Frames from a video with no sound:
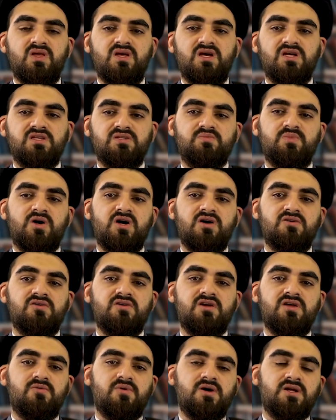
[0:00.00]
As
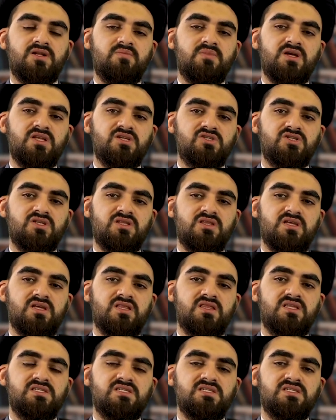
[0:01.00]
Baqir Irwani mentioned,
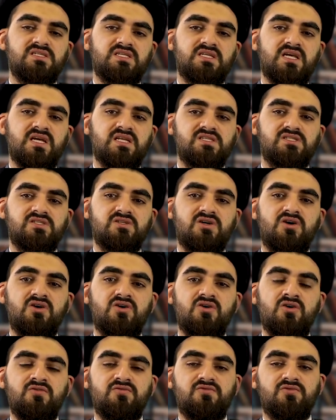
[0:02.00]
that this is against the
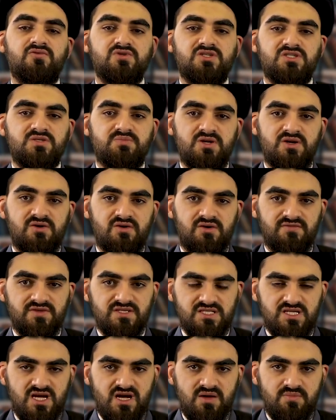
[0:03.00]
overall spirit of
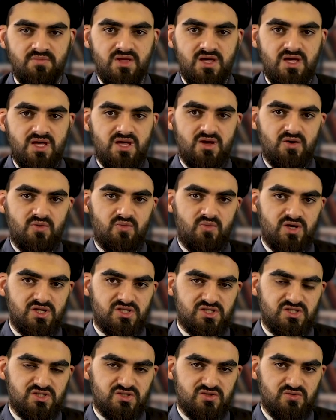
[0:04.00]
Islam,
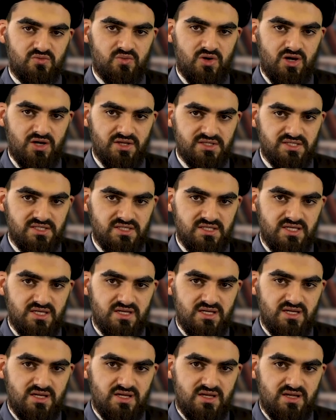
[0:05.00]
which is to what?
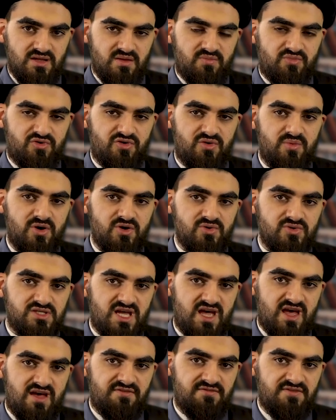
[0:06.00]
Promote
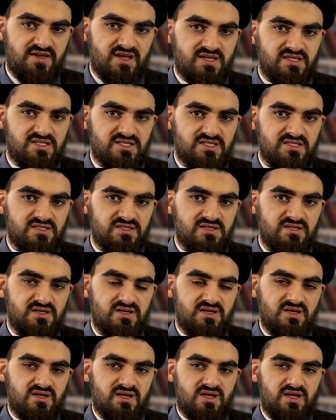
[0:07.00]
ethics,
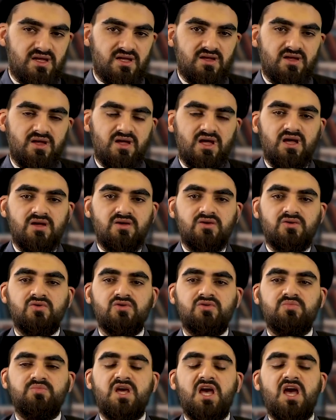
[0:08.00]

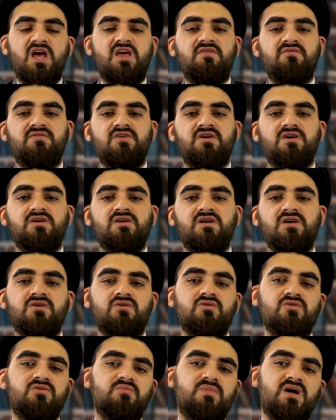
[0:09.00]
good behavior and
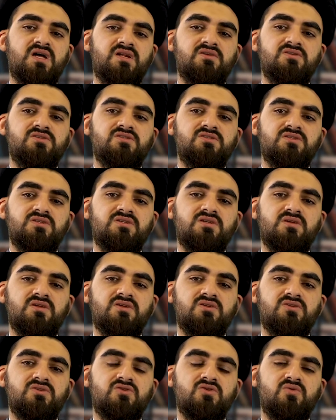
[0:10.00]
good manners
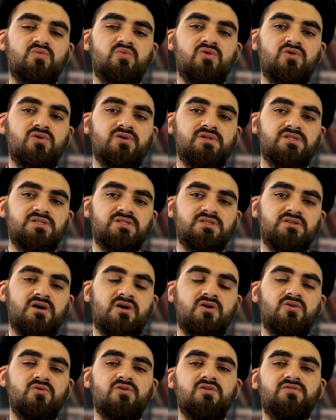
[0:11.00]
towards the
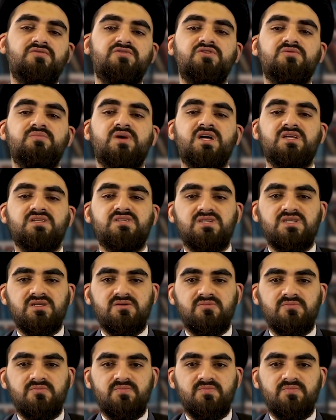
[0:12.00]
whole of humanity.